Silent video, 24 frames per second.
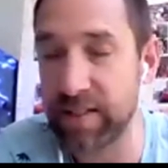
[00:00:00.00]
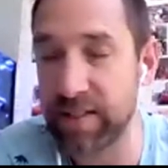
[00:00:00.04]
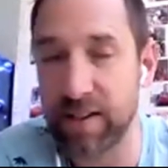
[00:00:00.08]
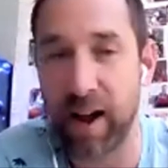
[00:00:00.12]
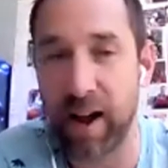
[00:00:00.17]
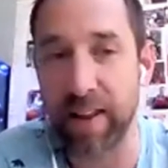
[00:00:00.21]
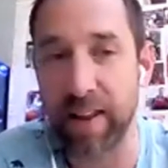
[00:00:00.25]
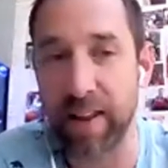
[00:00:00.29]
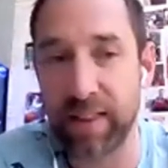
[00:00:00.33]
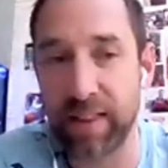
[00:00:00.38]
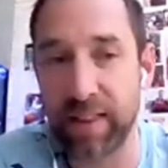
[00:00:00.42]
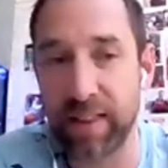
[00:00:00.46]
I
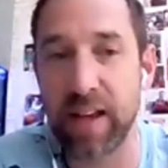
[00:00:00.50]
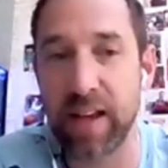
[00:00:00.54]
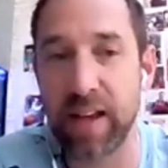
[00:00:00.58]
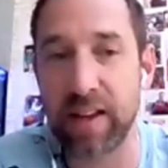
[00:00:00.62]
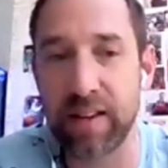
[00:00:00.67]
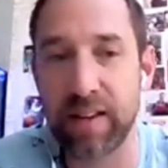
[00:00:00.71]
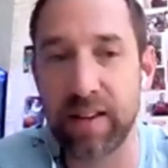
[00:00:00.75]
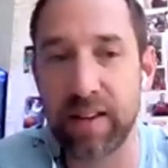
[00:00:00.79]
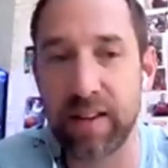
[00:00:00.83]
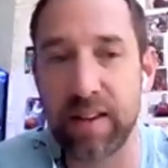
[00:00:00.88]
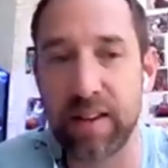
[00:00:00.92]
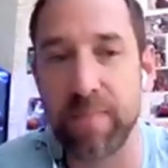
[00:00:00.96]
think
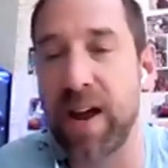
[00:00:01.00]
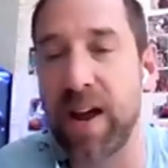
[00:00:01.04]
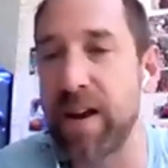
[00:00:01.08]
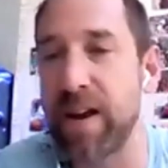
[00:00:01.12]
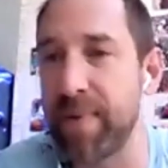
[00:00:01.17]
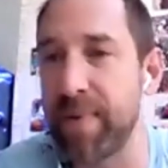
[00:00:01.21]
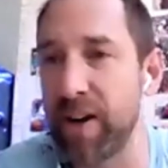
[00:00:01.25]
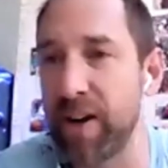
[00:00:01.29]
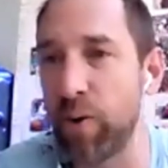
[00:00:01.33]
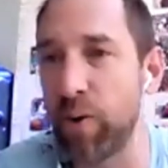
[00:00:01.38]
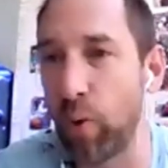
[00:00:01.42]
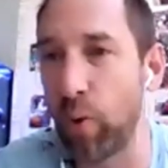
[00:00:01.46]
there may
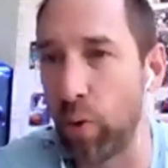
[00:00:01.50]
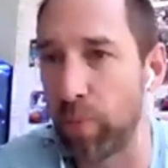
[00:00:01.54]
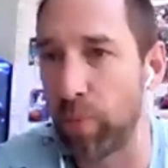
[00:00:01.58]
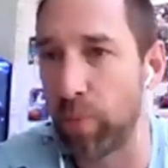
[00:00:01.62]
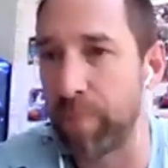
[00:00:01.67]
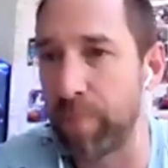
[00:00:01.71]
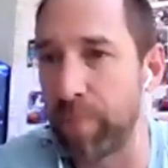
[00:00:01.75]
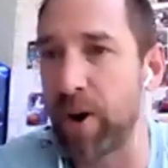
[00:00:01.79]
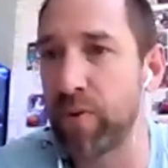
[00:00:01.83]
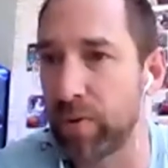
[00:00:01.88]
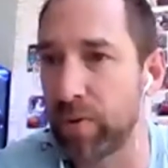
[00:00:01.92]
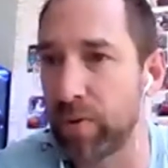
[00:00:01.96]
be a
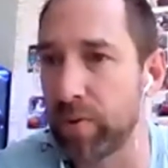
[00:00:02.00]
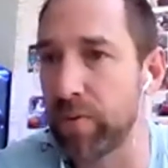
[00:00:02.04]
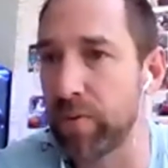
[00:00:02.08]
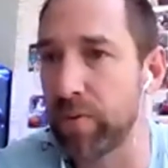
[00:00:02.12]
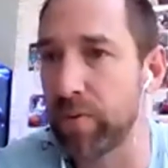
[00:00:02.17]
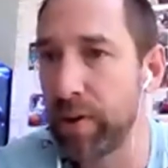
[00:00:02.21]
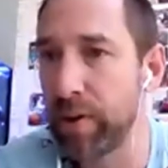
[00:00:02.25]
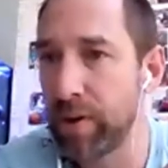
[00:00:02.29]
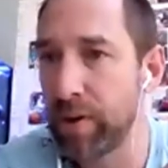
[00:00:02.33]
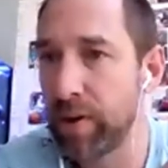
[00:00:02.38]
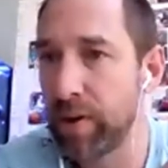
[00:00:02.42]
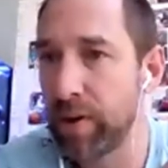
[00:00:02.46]
hormonal
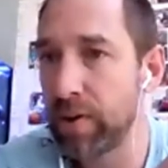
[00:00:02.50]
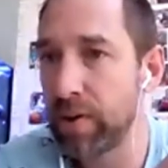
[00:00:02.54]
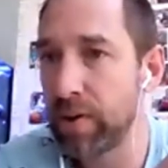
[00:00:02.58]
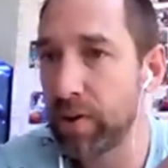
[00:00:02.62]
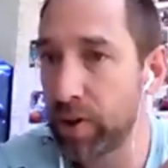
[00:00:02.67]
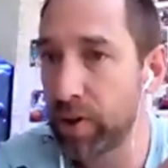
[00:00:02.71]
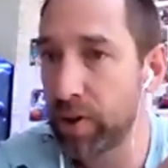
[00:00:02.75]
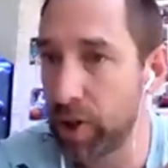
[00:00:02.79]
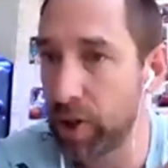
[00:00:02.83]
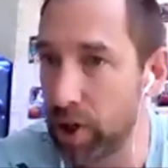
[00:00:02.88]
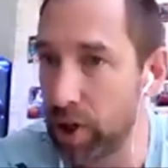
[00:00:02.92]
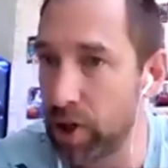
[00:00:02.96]

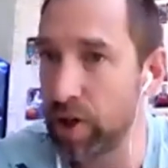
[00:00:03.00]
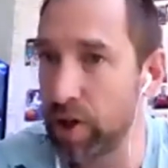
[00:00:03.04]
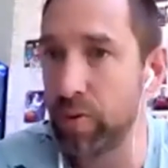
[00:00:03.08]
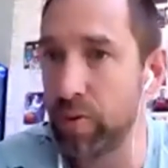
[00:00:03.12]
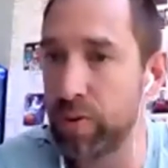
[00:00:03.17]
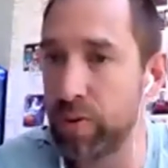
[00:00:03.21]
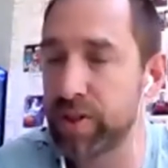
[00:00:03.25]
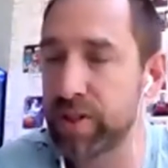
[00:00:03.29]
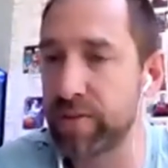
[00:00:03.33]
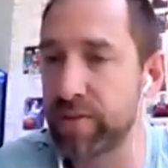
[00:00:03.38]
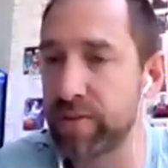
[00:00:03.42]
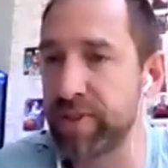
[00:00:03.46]
cue
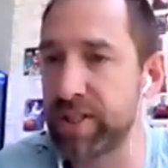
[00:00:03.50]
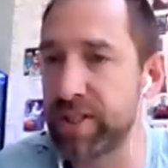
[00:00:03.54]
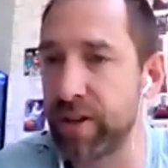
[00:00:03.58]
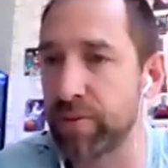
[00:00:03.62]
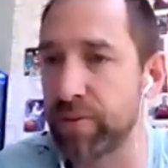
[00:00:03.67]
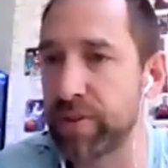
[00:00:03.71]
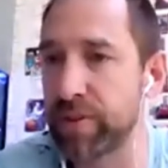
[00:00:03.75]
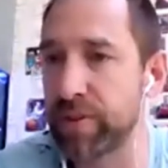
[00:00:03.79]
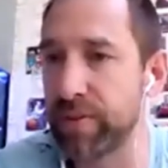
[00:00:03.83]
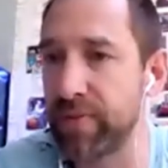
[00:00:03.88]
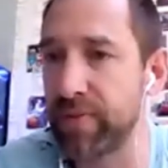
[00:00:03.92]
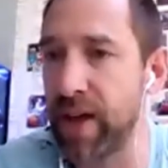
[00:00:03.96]
as a
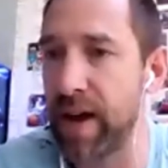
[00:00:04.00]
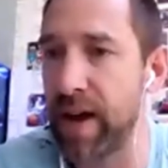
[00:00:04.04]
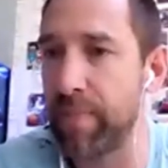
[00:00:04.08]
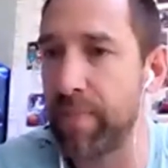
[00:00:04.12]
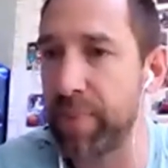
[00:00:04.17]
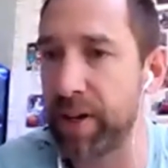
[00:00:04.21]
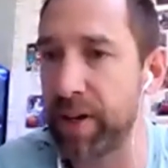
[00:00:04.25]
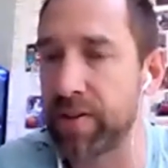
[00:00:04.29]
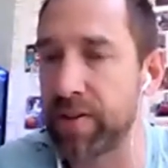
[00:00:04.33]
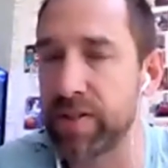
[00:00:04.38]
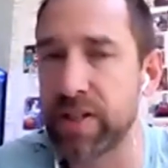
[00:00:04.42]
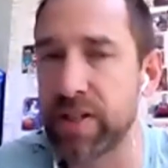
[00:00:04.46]
result of that,
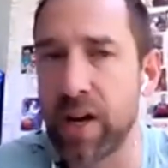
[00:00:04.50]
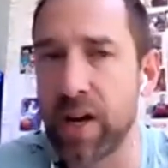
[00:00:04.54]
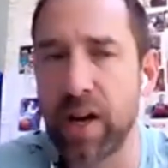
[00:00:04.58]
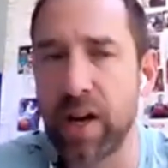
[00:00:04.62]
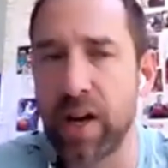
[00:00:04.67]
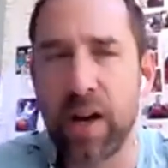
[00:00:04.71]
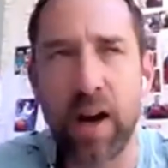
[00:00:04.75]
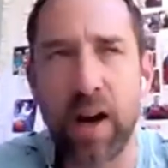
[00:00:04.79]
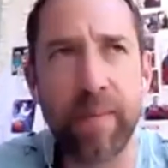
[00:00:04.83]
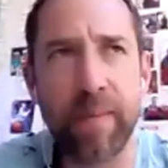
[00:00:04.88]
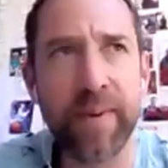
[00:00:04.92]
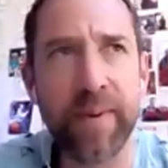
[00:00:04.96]
because
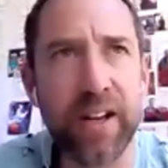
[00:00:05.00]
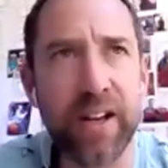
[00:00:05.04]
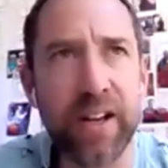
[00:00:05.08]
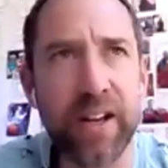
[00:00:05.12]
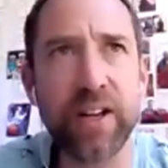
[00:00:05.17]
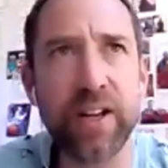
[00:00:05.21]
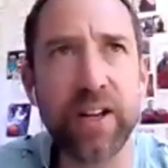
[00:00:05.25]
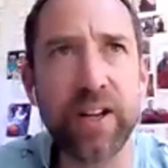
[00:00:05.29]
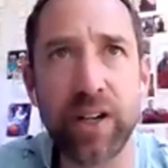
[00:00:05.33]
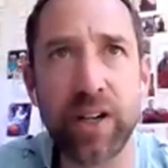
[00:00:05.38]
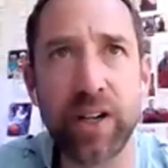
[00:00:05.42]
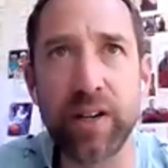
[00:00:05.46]
I mean,
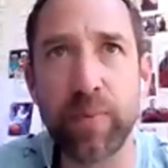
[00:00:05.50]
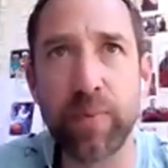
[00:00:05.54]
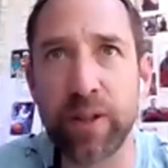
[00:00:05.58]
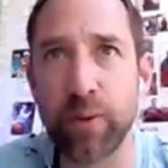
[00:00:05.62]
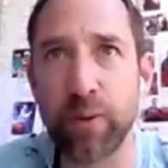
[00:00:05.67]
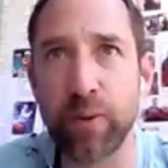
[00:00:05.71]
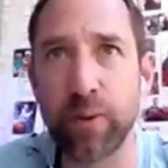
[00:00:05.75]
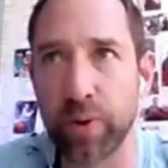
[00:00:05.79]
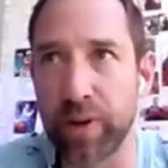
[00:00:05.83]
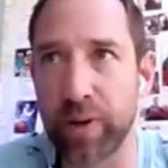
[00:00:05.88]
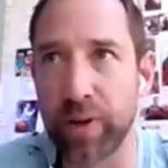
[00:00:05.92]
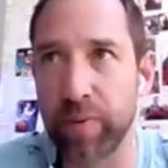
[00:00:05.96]
initially we
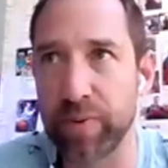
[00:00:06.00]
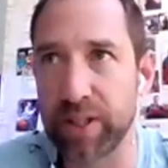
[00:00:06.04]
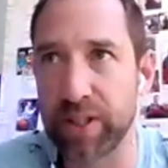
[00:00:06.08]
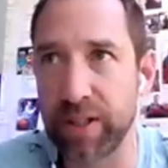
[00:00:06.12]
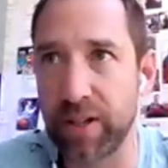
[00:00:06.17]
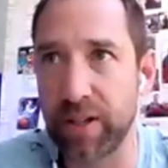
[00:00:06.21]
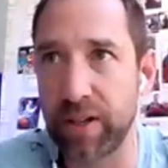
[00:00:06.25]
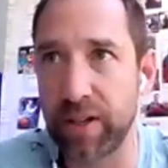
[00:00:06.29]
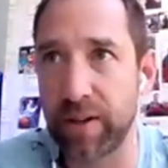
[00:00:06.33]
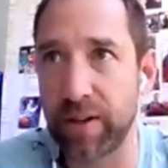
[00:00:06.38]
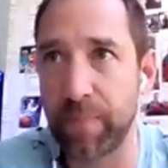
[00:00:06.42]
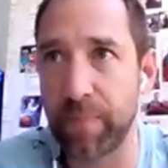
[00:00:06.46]
thought it was
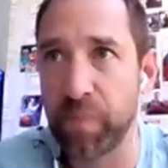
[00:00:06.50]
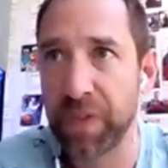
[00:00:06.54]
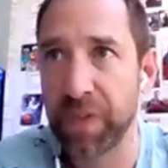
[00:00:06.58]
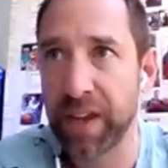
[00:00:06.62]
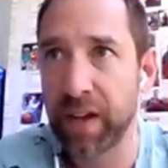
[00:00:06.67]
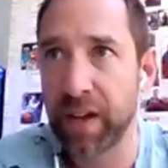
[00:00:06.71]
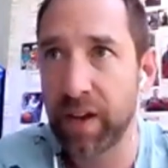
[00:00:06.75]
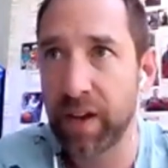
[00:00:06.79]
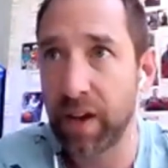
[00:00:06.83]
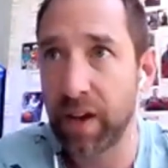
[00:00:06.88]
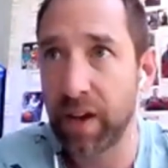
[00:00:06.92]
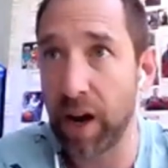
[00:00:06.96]
a
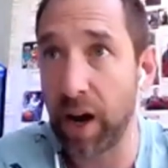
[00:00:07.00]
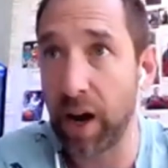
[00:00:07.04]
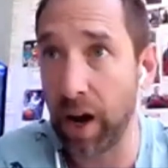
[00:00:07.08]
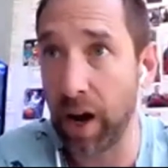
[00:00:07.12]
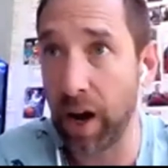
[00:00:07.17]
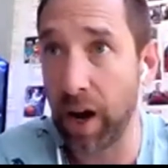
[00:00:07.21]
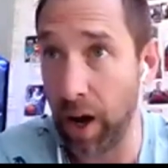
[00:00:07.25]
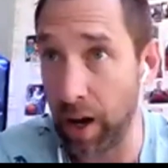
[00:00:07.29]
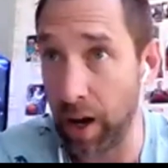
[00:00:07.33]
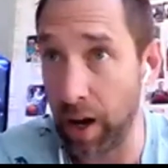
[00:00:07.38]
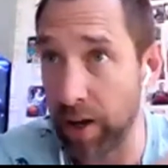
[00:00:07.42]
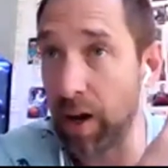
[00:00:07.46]

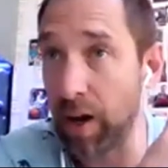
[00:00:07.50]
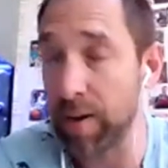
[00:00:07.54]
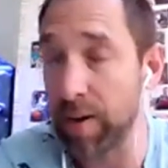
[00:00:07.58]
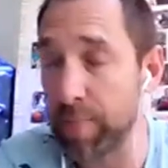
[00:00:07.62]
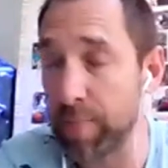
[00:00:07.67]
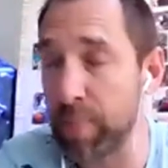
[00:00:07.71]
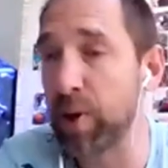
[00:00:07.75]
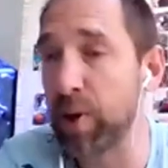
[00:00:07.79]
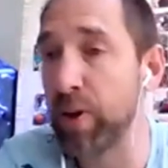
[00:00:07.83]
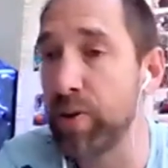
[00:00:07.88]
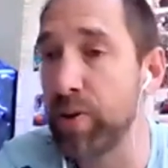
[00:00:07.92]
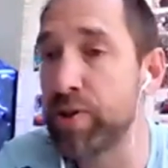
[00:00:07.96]
light
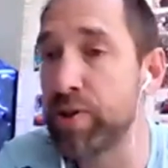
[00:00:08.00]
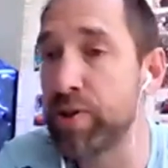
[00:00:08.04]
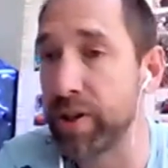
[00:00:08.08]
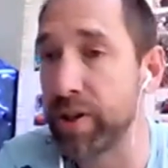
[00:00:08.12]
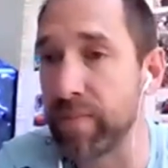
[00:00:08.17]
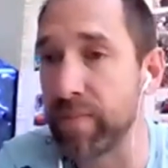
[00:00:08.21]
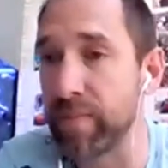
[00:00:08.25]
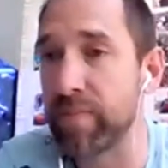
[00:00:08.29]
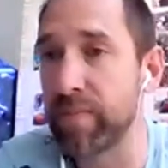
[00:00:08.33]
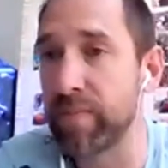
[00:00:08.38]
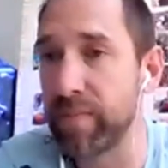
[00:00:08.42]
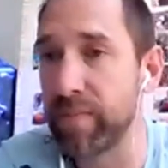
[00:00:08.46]
pollution
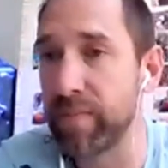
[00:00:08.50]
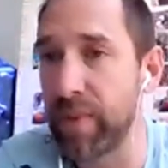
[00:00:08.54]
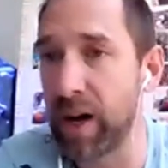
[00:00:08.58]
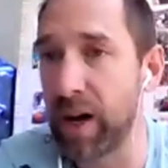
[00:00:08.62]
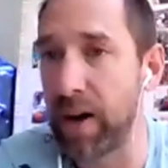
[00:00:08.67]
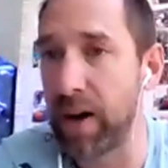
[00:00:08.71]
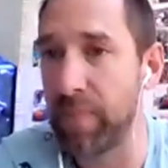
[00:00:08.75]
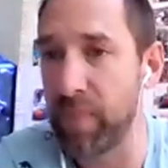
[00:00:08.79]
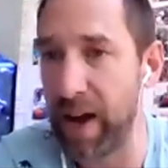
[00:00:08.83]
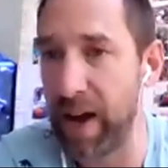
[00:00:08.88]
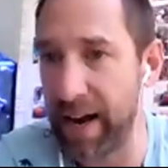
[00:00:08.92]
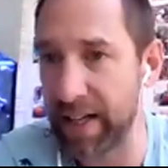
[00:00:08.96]

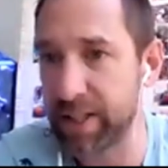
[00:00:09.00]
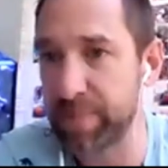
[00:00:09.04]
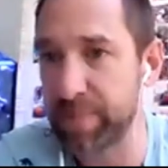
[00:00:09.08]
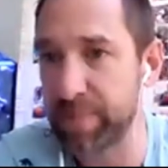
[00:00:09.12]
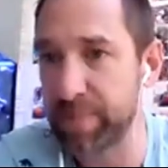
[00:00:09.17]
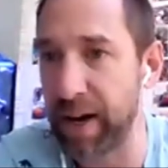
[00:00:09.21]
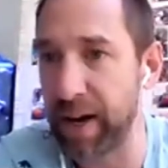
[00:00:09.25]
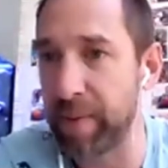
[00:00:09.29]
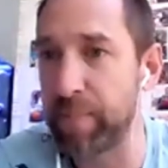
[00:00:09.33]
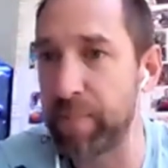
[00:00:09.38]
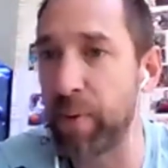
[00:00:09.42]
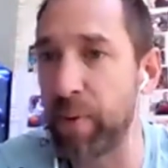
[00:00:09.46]

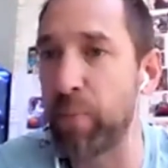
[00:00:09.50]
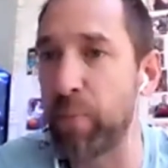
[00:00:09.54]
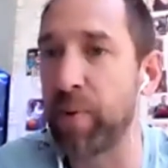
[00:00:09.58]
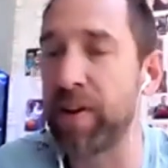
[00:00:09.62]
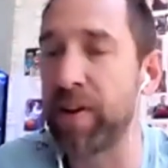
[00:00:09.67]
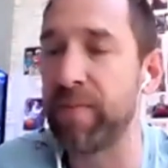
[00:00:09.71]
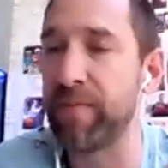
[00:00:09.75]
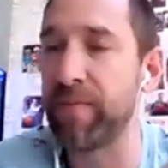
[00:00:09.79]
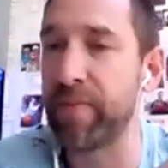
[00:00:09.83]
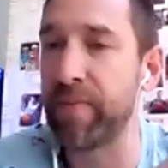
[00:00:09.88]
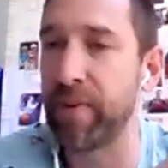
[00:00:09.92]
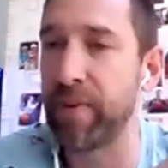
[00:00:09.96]
aspect, but we've